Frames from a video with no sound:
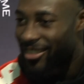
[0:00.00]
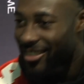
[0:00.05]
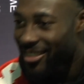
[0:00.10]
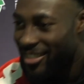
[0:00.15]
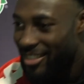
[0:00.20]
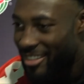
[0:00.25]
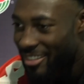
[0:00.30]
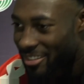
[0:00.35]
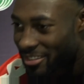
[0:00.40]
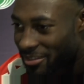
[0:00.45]
Why
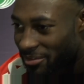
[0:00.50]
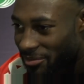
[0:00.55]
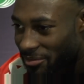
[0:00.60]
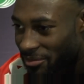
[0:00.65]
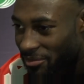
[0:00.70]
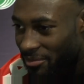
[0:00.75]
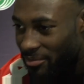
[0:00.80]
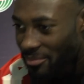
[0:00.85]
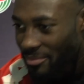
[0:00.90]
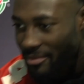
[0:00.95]
should people
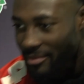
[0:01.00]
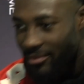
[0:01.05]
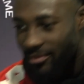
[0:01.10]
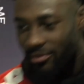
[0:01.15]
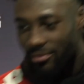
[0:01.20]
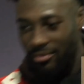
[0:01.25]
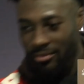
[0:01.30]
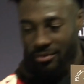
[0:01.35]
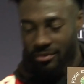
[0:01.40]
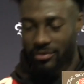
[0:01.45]
watch the
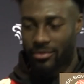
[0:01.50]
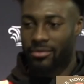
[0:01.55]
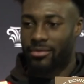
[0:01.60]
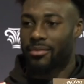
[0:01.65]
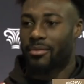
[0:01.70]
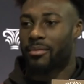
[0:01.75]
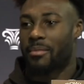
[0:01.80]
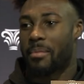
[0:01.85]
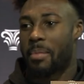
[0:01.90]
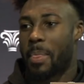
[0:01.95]
Rose Bowl
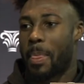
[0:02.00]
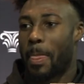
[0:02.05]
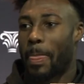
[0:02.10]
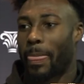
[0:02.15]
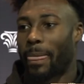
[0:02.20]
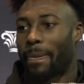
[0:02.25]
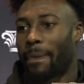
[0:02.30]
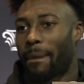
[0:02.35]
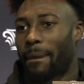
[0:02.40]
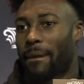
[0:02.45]

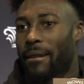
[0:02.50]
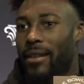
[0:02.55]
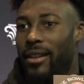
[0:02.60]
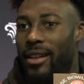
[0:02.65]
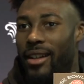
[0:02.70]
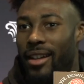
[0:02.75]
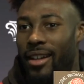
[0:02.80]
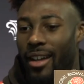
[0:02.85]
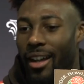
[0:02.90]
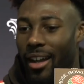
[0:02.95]

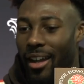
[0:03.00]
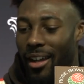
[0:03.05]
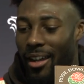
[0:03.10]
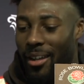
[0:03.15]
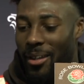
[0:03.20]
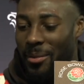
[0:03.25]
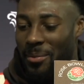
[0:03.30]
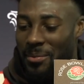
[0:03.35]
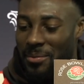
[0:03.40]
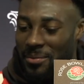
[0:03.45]

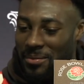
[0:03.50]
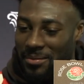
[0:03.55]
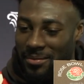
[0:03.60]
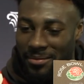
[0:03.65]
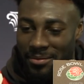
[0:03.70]
on Tuesday?